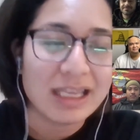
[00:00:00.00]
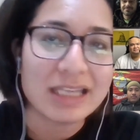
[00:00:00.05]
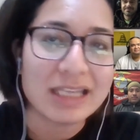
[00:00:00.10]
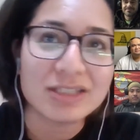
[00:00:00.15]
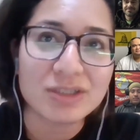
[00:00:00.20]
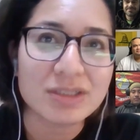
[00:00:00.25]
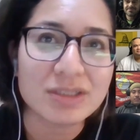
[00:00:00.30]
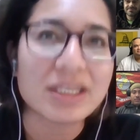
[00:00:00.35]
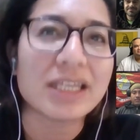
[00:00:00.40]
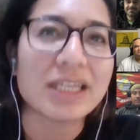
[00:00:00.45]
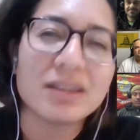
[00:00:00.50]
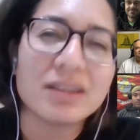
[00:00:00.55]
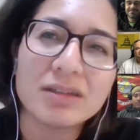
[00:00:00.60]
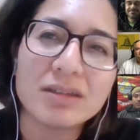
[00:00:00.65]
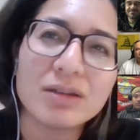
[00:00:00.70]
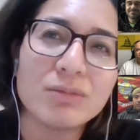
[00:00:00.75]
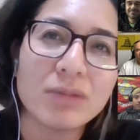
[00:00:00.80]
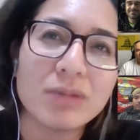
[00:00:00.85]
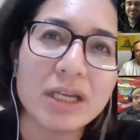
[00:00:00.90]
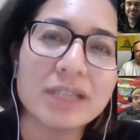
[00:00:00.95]
And she's like, you
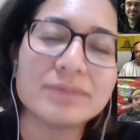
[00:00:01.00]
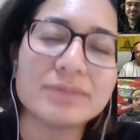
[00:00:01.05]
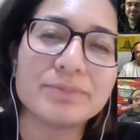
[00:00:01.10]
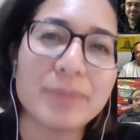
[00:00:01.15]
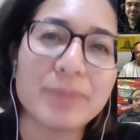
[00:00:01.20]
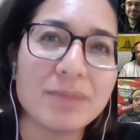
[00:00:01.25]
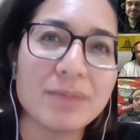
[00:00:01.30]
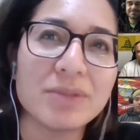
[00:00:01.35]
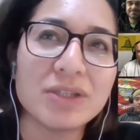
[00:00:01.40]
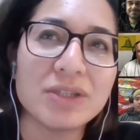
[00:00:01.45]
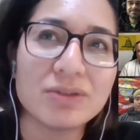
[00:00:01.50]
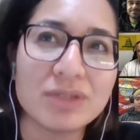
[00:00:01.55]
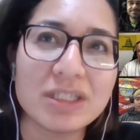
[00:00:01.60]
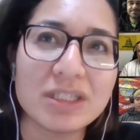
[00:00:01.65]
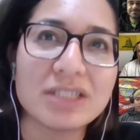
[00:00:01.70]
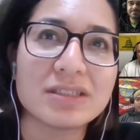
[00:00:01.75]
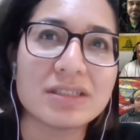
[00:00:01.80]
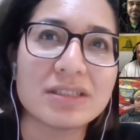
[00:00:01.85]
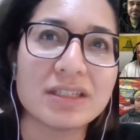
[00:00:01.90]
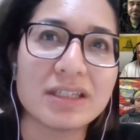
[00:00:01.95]
know what? Maybe you
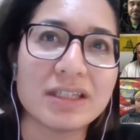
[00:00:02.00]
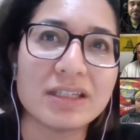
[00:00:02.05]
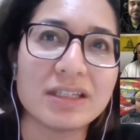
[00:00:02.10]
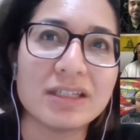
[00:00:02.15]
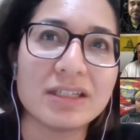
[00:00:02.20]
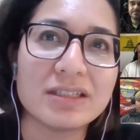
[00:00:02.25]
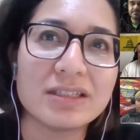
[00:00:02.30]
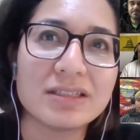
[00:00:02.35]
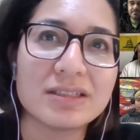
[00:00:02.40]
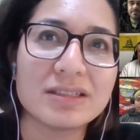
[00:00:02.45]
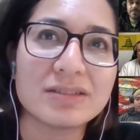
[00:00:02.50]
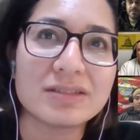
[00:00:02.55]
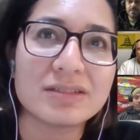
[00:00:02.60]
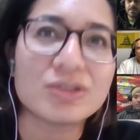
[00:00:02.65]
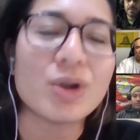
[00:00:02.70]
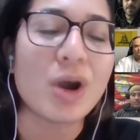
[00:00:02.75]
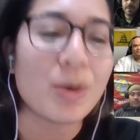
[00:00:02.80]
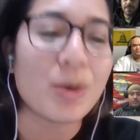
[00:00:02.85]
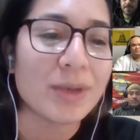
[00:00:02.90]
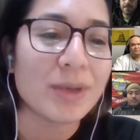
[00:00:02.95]
need to
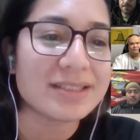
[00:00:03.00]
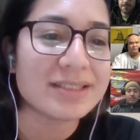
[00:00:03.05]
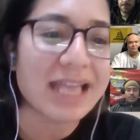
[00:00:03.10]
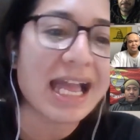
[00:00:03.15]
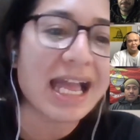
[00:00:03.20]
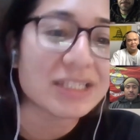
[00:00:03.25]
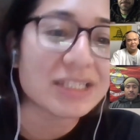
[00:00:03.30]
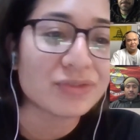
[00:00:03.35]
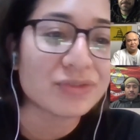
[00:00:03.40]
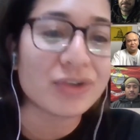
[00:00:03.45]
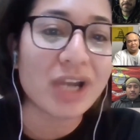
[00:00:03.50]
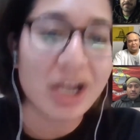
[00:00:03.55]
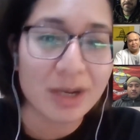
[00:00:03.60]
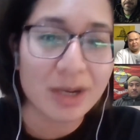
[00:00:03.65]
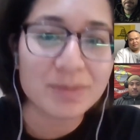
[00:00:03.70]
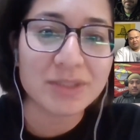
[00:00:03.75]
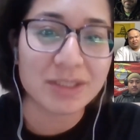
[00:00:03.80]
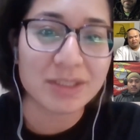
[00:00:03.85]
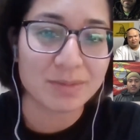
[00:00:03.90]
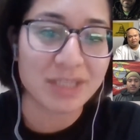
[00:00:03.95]
always ask for
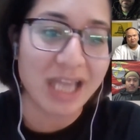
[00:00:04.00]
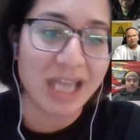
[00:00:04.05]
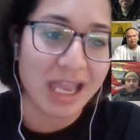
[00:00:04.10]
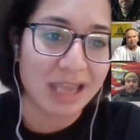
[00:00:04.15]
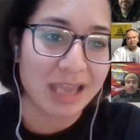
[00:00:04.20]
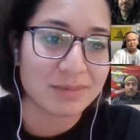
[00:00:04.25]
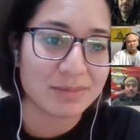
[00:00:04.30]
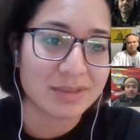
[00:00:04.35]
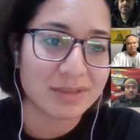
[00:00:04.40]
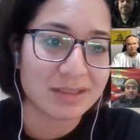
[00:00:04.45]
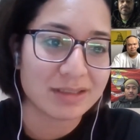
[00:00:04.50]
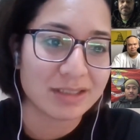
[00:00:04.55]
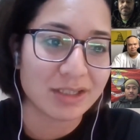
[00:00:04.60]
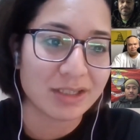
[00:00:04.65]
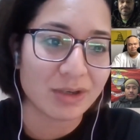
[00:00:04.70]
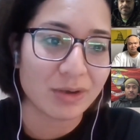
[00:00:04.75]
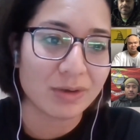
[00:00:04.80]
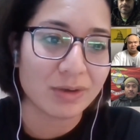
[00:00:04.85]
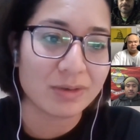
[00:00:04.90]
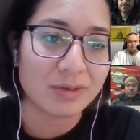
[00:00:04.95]
help sometimes.
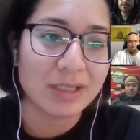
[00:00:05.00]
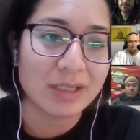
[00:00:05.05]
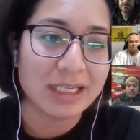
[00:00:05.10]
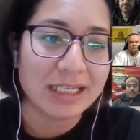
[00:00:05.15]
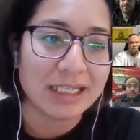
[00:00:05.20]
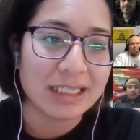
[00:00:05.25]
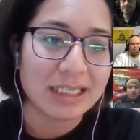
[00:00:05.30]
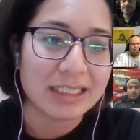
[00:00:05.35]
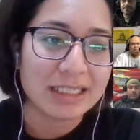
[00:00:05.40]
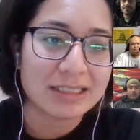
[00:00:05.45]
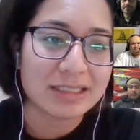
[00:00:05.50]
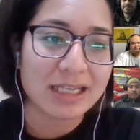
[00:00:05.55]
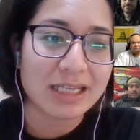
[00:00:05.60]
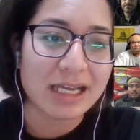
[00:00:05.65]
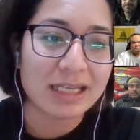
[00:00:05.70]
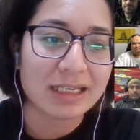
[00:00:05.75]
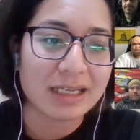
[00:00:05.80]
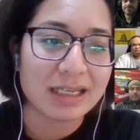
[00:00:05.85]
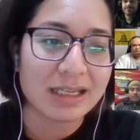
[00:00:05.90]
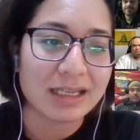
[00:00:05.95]
It's
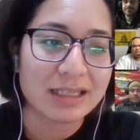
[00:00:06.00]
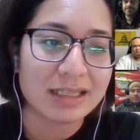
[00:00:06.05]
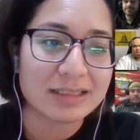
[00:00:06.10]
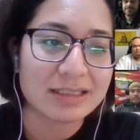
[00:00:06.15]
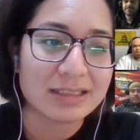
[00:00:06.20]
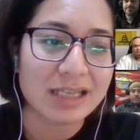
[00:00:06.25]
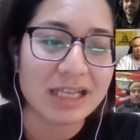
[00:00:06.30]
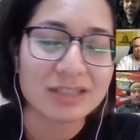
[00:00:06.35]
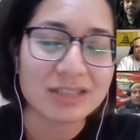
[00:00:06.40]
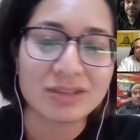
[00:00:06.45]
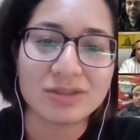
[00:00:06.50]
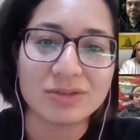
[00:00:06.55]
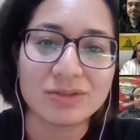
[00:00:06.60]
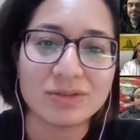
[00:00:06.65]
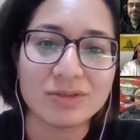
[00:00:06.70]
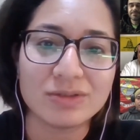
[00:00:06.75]
not